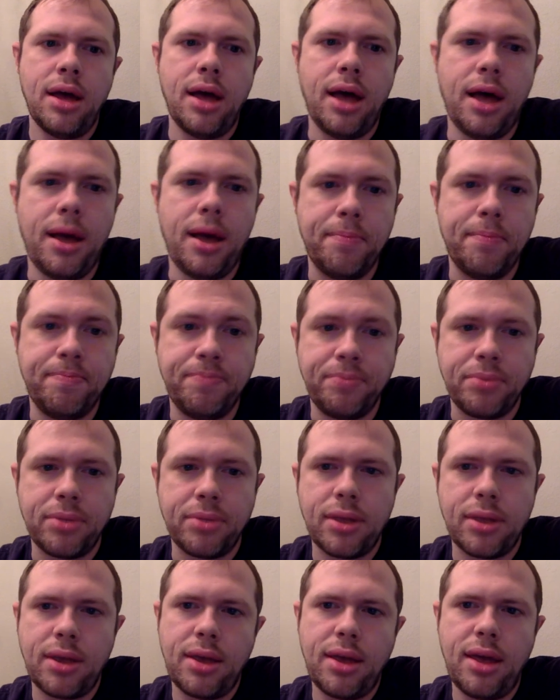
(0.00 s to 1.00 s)

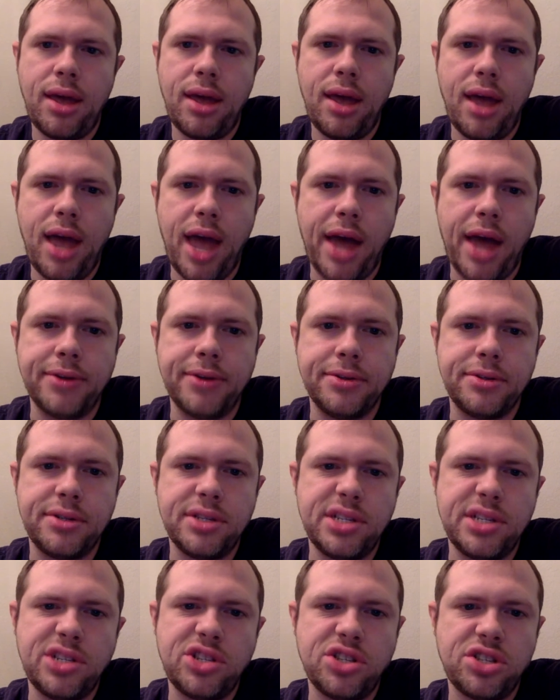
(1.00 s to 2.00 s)
And
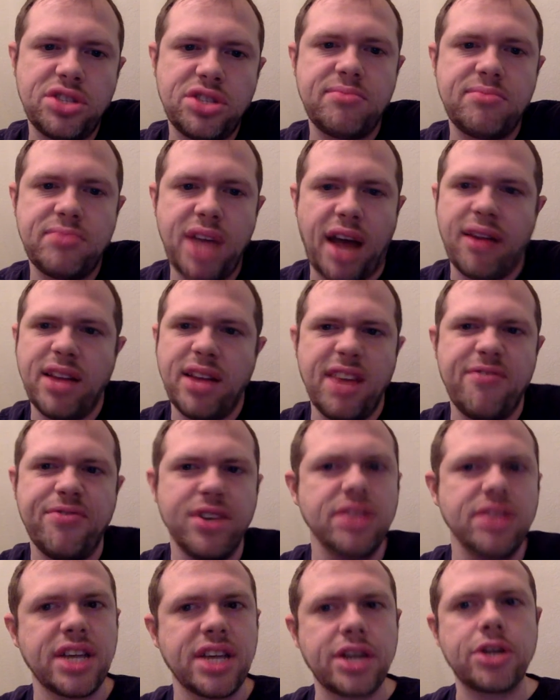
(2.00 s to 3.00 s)
it just, it
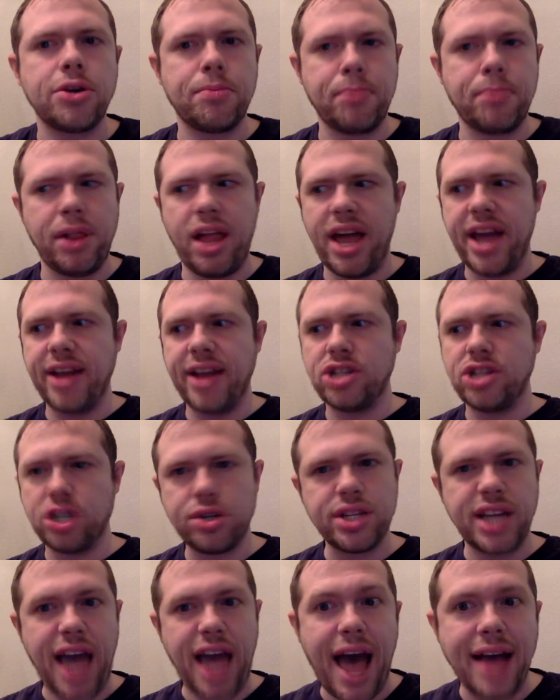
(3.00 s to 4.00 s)
feels like you're playing
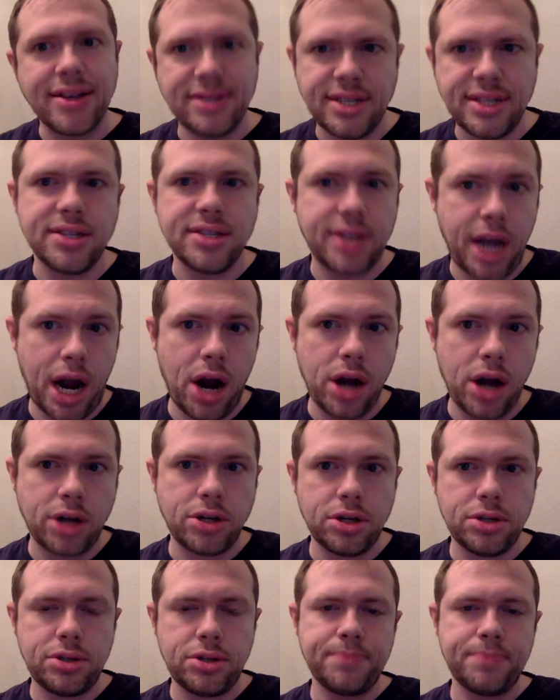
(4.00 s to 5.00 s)
generally as these
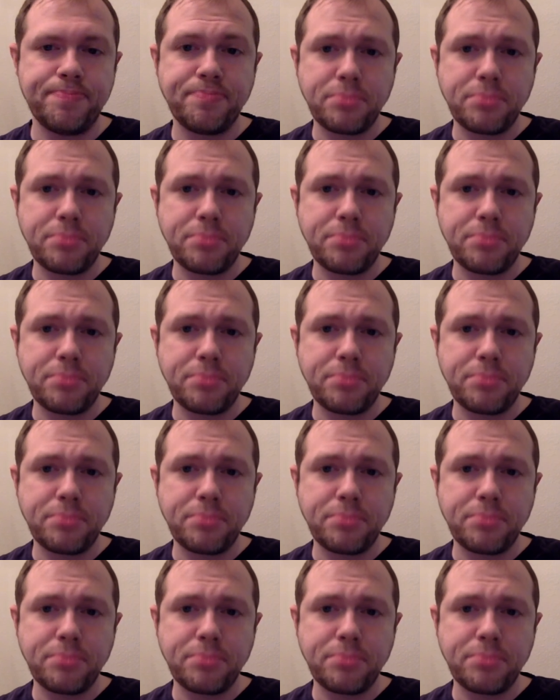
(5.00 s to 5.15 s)
characters.